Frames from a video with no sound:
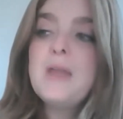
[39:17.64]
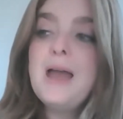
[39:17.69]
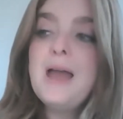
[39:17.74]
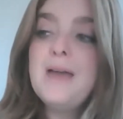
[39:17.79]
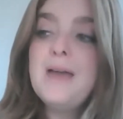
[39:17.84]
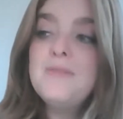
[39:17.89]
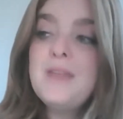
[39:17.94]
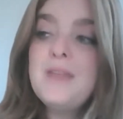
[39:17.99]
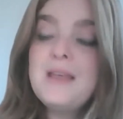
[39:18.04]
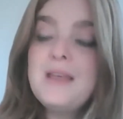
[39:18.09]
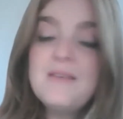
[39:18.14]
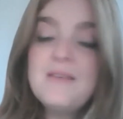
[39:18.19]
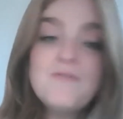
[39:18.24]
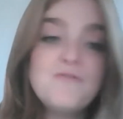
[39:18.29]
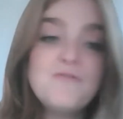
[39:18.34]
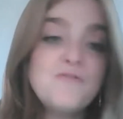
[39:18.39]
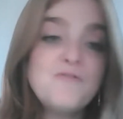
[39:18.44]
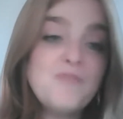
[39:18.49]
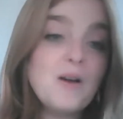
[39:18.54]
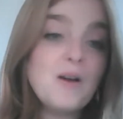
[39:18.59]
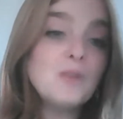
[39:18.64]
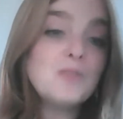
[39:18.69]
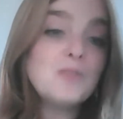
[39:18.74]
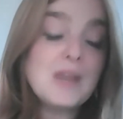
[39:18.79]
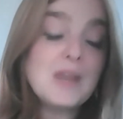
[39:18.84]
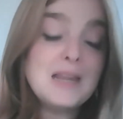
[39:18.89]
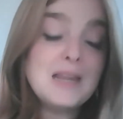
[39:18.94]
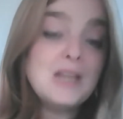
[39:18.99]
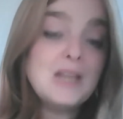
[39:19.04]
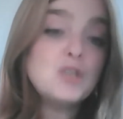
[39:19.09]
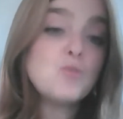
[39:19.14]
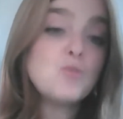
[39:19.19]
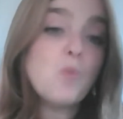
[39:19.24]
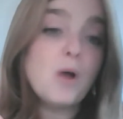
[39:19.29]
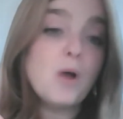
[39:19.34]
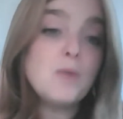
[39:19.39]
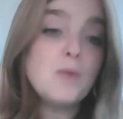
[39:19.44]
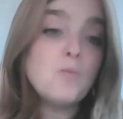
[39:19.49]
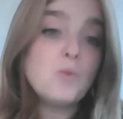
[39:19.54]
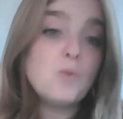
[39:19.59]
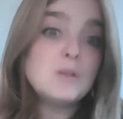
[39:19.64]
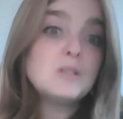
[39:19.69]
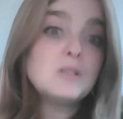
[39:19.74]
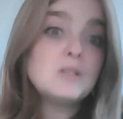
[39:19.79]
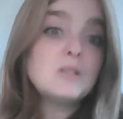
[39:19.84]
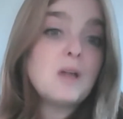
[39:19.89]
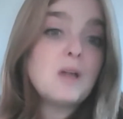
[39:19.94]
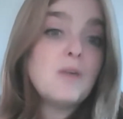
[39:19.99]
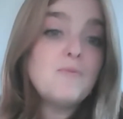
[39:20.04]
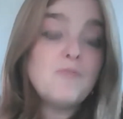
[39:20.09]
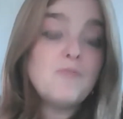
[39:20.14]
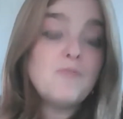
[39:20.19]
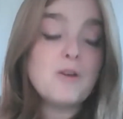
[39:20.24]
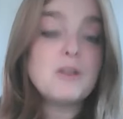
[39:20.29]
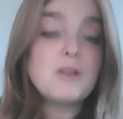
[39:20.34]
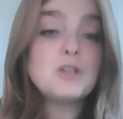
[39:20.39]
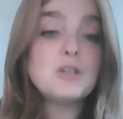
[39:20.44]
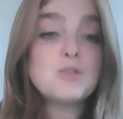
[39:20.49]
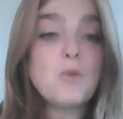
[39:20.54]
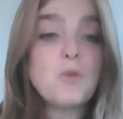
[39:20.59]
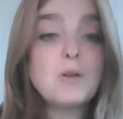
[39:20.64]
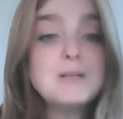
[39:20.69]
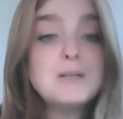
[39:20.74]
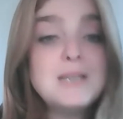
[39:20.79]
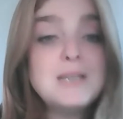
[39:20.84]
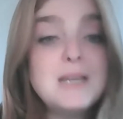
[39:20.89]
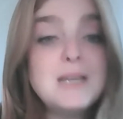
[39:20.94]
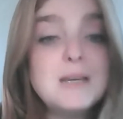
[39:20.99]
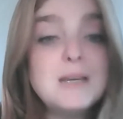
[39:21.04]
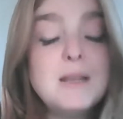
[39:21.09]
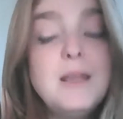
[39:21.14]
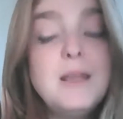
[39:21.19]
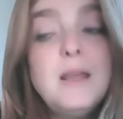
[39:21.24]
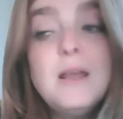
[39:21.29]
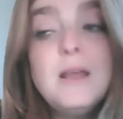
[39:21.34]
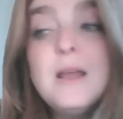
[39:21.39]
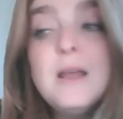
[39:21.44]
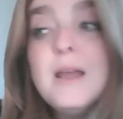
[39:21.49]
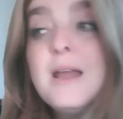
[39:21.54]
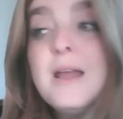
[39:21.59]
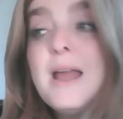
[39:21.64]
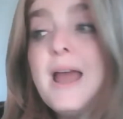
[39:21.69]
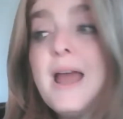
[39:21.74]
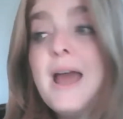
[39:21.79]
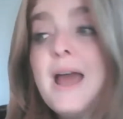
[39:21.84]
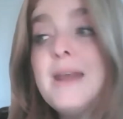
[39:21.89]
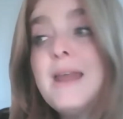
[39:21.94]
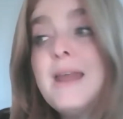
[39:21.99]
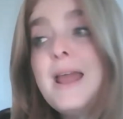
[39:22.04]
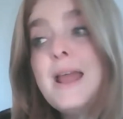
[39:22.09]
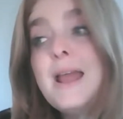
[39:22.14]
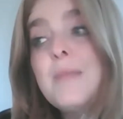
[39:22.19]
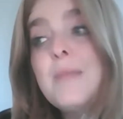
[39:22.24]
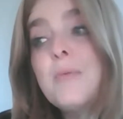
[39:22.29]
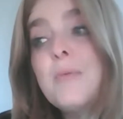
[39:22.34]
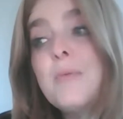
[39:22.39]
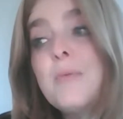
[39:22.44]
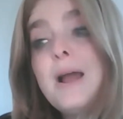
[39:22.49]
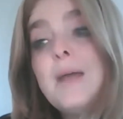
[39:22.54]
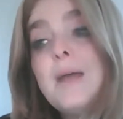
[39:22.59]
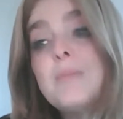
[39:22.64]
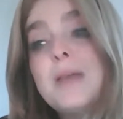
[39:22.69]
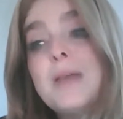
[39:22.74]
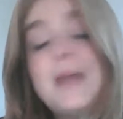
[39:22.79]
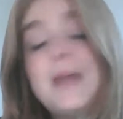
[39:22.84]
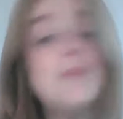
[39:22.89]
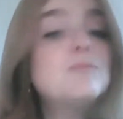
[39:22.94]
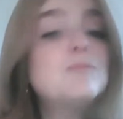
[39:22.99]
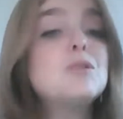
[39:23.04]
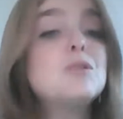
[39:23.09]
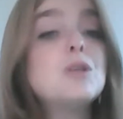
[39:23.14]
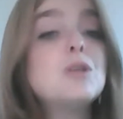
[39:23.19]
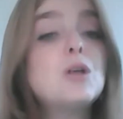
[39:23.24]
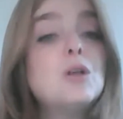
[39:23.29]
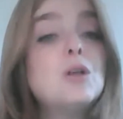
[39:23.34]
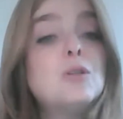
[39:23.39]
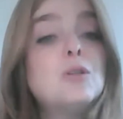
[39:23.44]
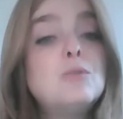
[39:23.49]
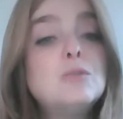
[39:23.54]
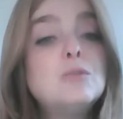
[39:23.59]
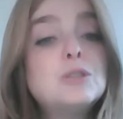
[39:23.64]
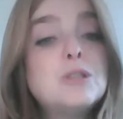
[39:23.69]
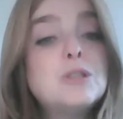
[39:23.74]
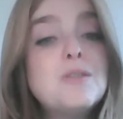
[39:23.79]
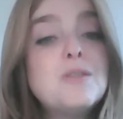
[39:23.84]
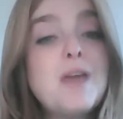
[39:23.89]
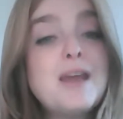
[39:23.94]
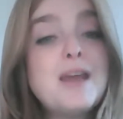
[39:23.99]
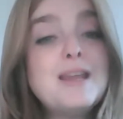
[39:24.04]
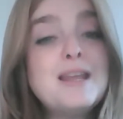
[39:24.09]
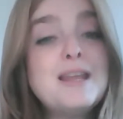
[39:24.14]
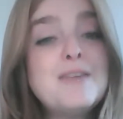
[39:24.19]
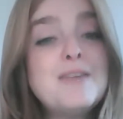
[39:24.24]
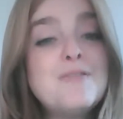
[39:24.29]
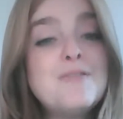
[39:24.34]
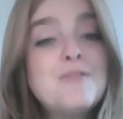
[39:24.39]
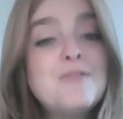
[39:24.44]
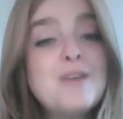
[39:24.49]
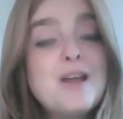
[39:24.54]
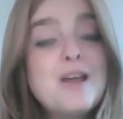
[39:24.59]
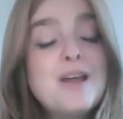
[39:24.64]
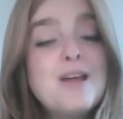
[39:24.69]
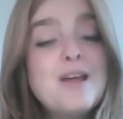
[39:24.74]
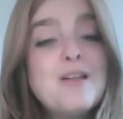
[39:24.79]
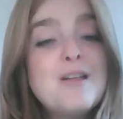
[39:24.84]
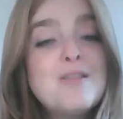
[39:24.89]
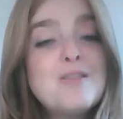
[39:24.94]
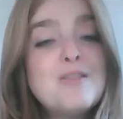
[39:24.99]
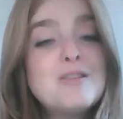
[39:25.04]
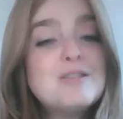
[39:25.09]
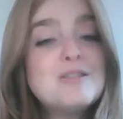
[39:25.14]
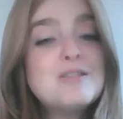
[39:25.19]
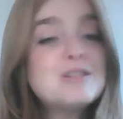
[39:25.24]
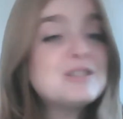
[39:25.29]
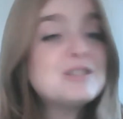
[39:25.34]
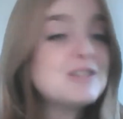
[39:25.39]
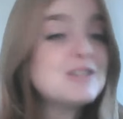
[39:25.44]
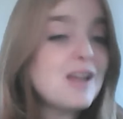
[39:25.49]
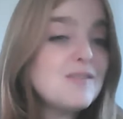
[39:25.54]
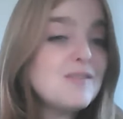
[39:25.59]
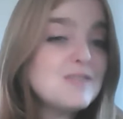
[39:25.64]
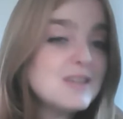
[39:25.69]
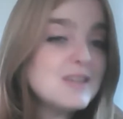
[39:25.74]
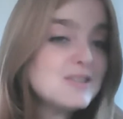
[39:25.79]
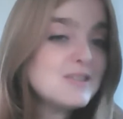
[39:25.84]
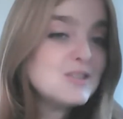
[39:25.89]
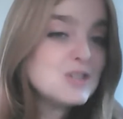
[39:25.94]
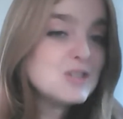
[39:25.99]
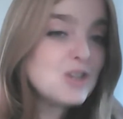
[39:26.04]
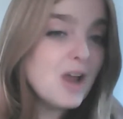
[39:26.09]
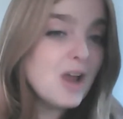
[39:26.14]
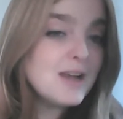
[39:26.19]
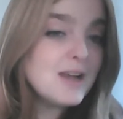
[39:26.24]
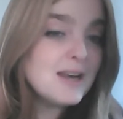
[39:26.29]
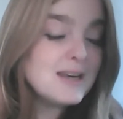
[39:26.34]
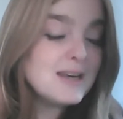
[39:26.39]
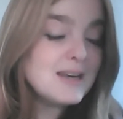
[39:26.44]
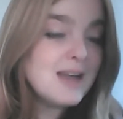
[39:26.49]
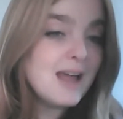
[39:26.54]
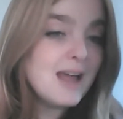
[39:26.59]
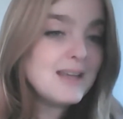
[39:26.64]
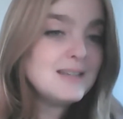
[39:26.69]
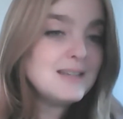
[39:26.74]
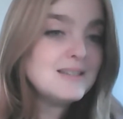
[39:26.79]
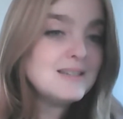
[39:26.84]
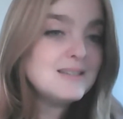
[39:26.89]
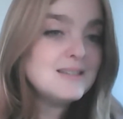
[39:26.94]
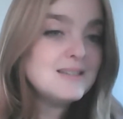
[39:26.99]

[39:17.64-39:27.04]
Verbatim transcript: and they felt that each one was a very strong deity. And Abraham came to the conclusion that if the sun doesn't shine at night,